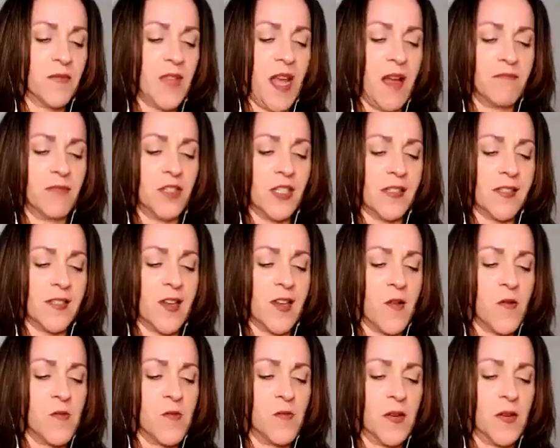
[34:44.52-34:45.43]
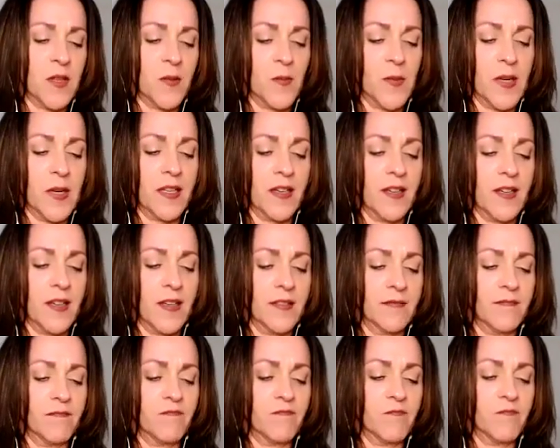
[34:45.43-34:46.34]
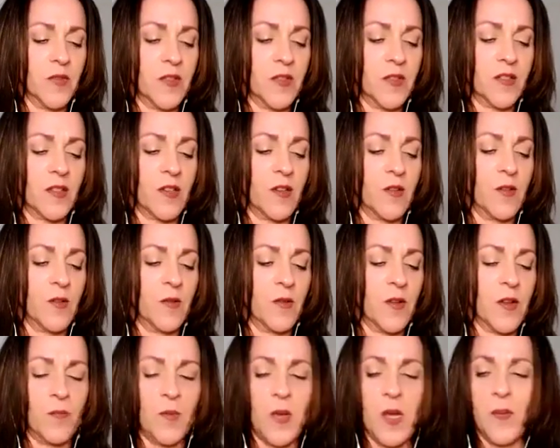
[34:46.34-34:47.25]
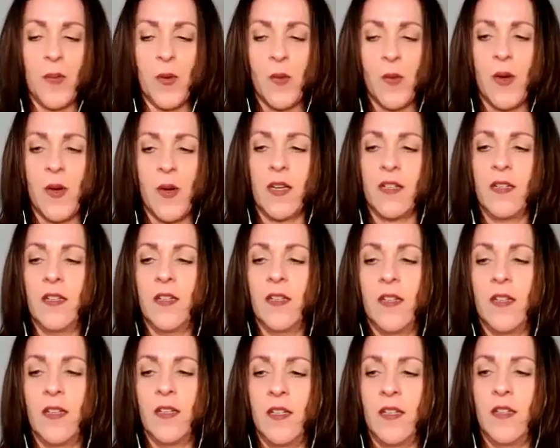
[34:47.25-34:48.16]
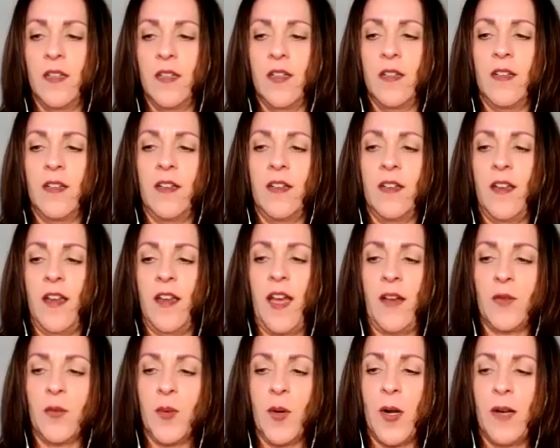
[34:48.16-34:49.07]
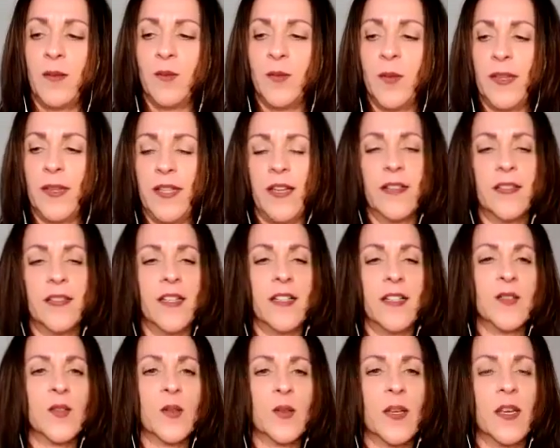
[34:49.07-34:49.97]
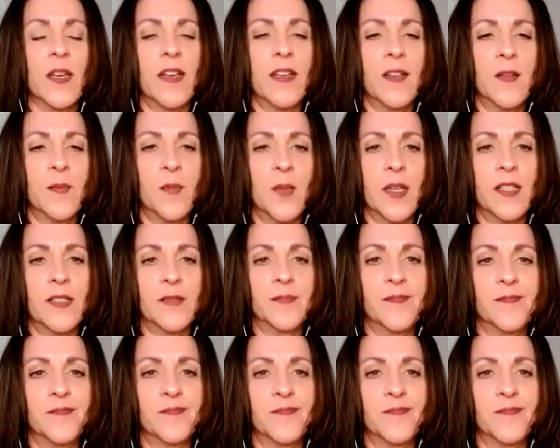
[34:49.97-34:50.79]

I'm just going with my gut. So if people want to have a problem with that, that's okay. But